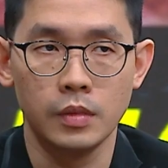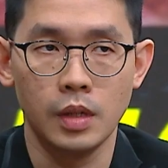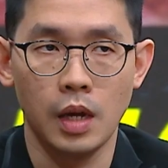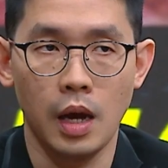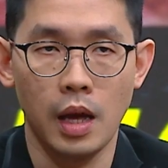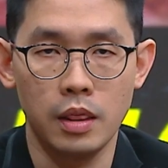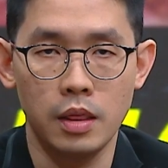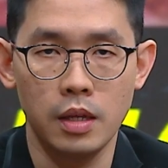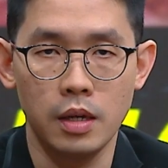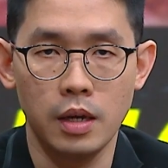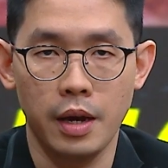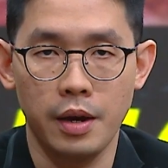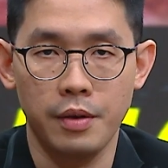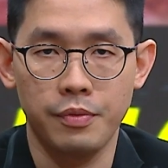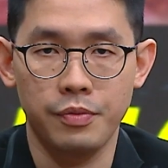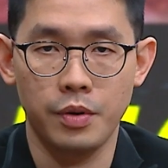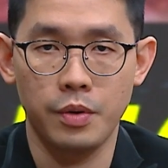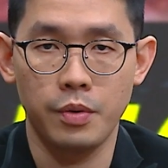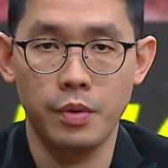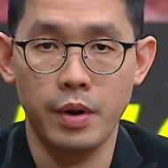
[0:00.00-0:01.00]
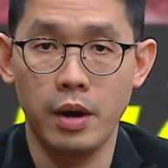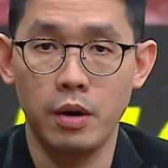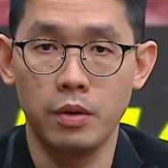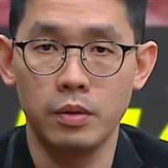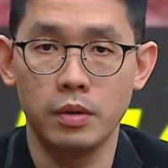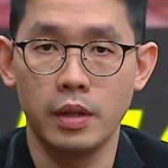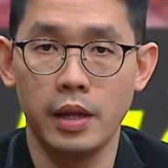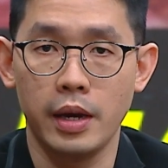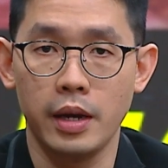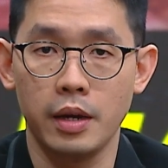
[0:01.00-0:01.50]
I think I have
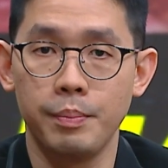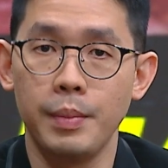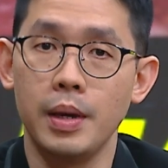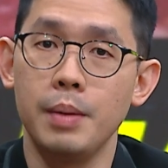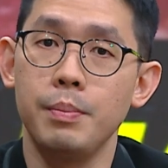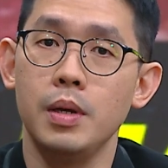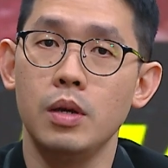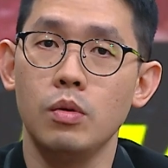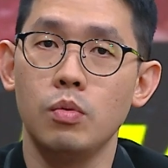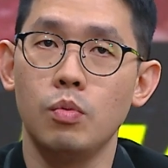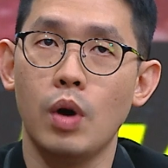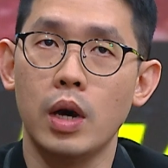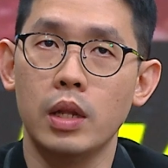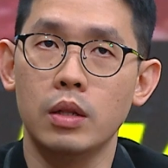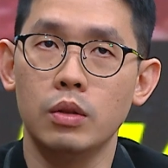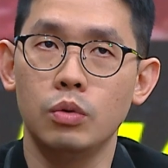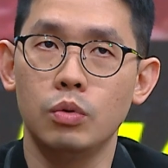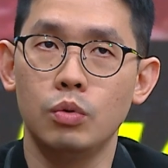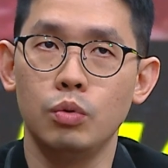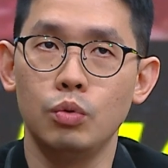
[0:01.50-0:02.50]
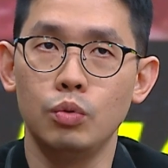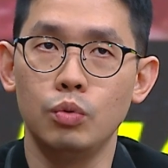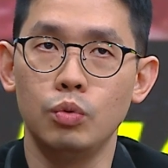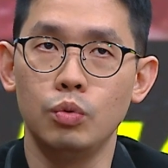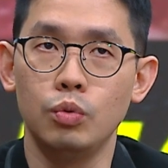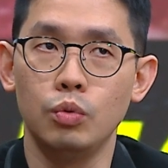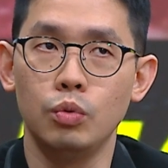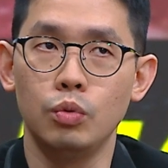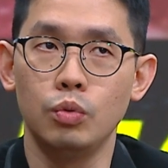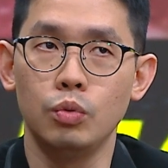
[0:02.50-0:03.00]
around like maybe 1 to
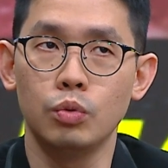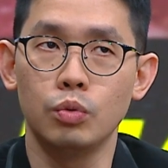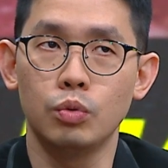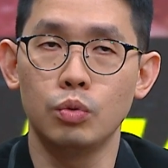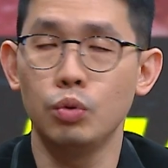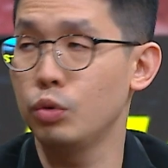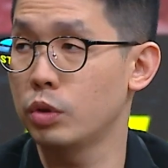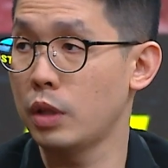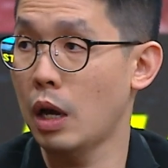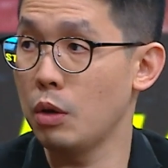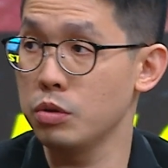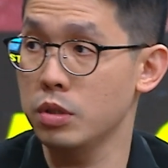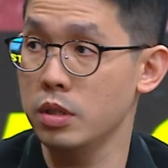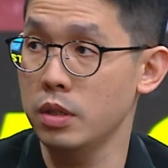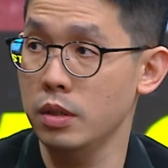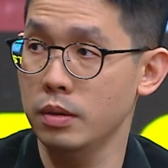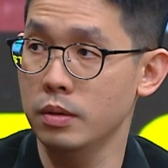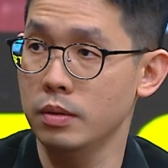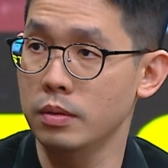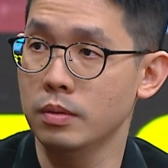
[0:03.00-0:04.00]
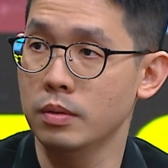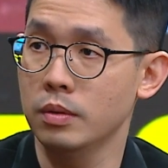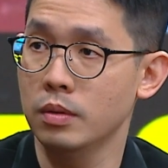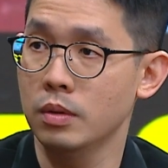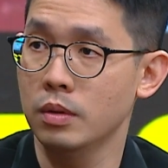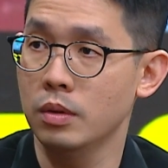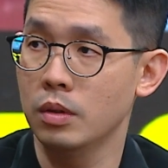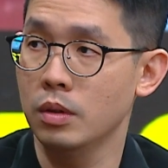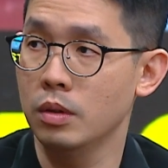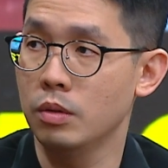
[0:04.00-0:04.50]
2,000.
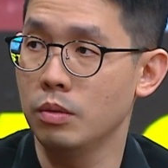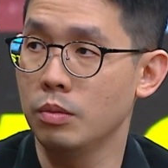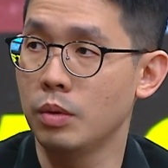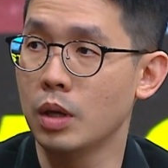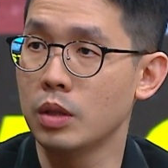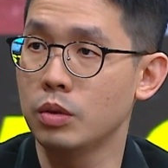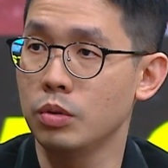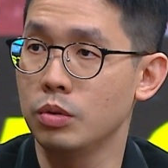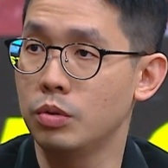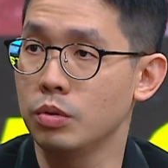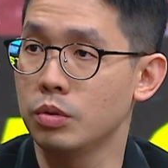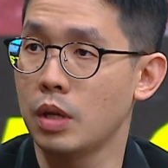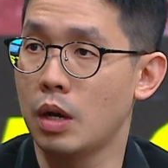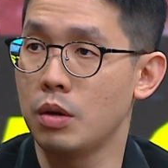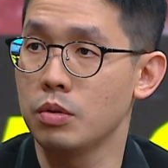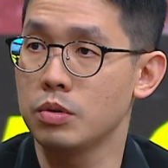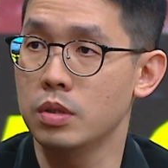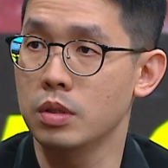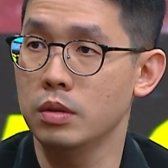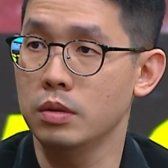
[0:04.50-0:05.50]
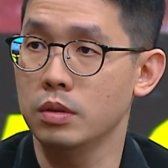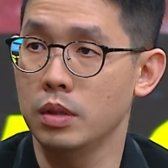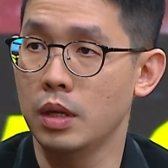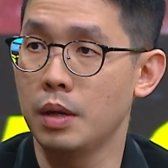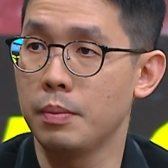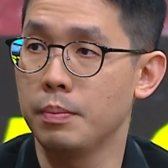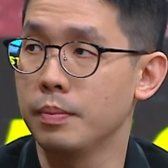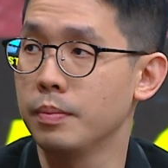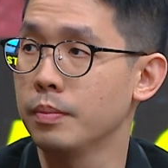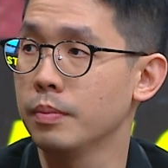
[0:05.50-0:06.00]
I was I was
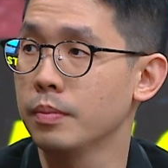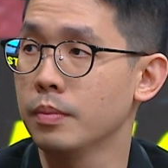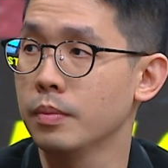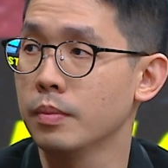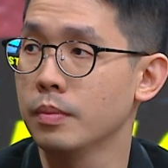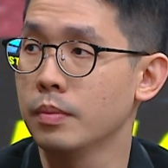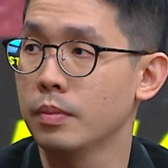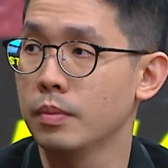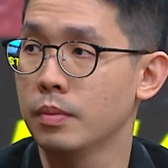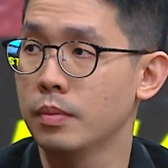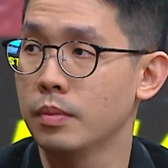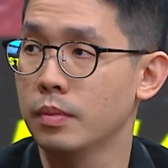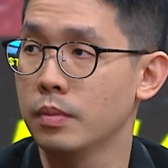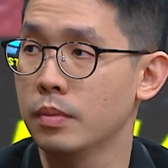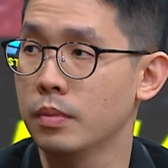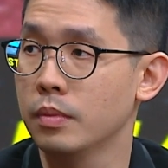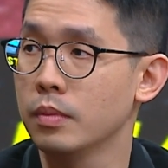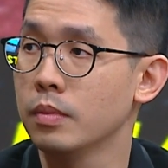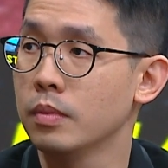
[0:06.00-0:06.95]
thinking 1 or